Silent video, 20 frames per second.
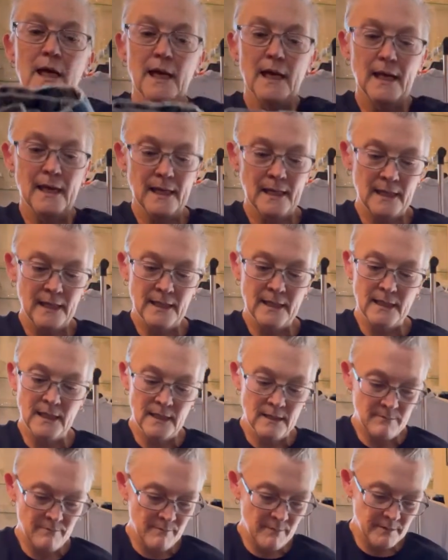and
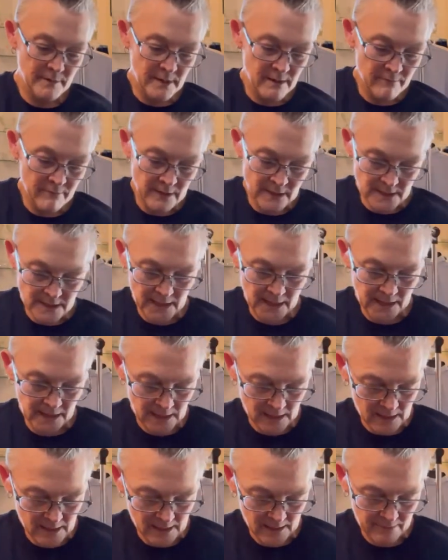um, given a second
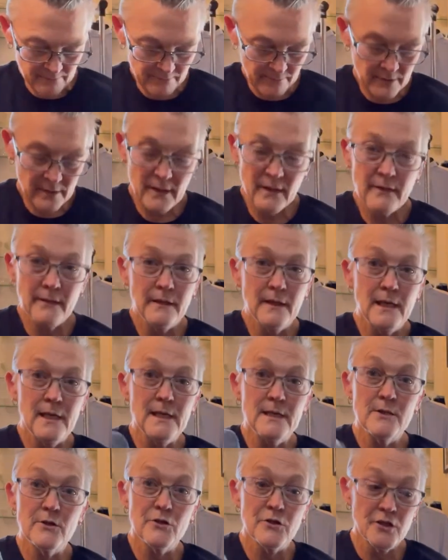life.
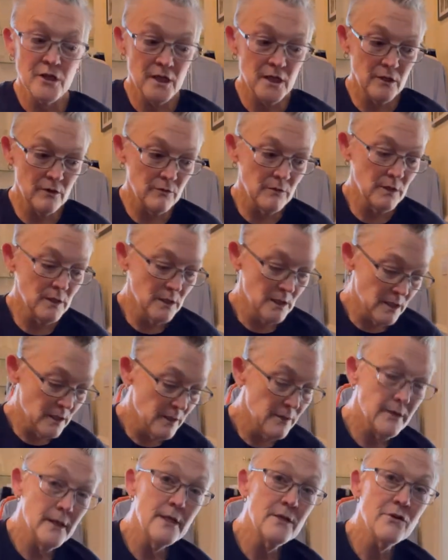These are cute.
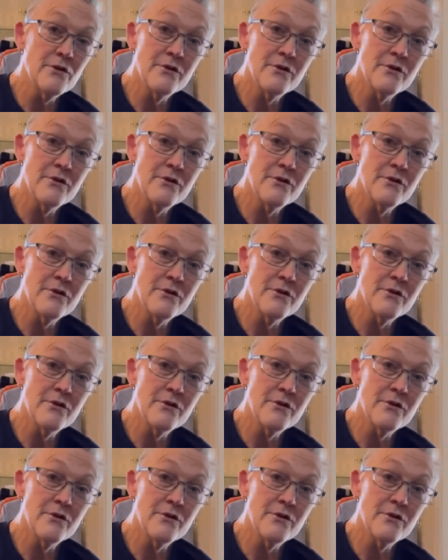These are